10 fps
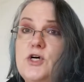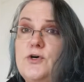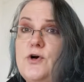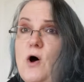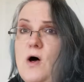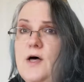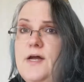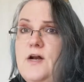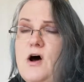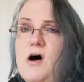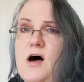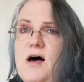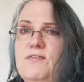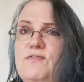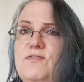turn on and
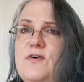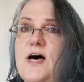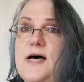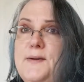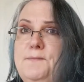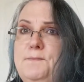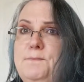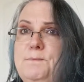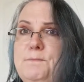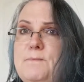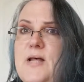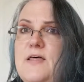off um,